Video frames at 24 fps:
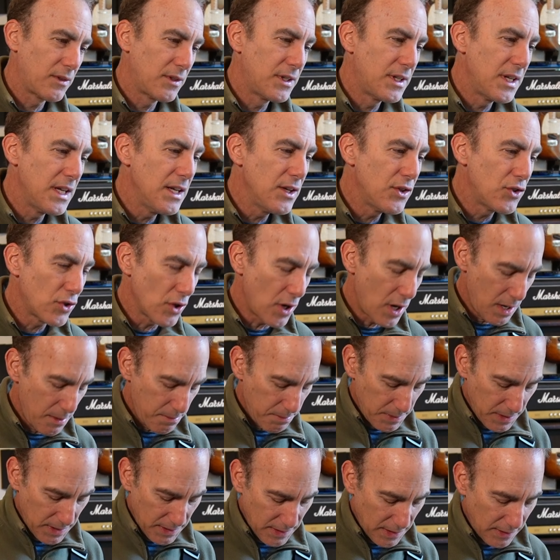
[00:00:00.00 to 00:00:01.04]
D sharp,
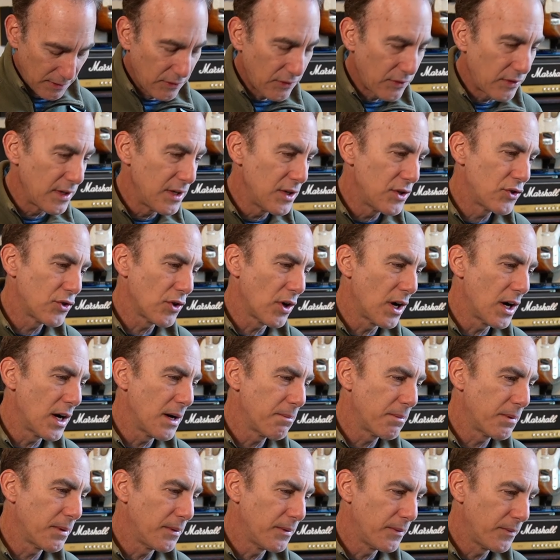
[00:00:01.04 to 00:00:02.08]
and then C sharp,
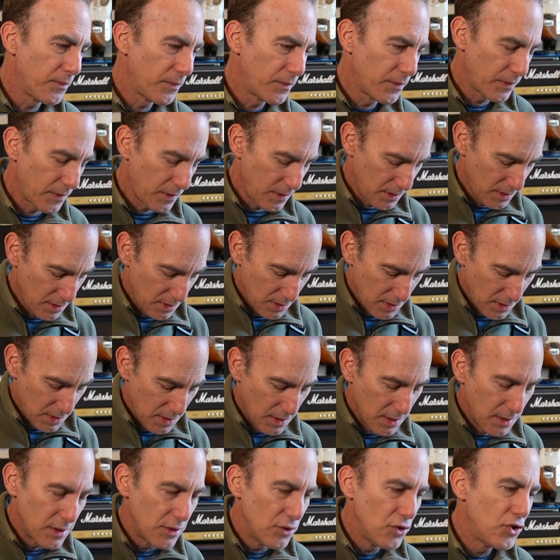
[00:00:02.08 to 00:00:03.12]

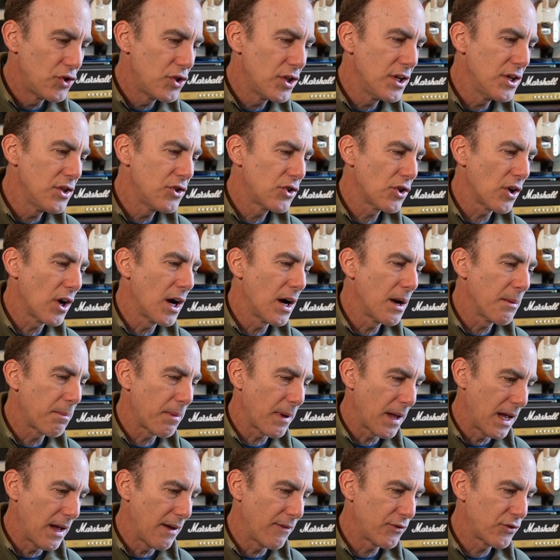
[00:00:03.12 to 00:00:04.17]
G sharp,
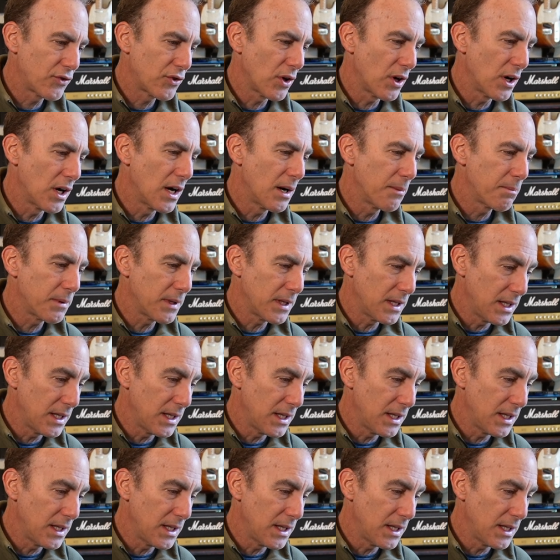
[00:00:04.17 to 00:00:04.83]
F sharp, E,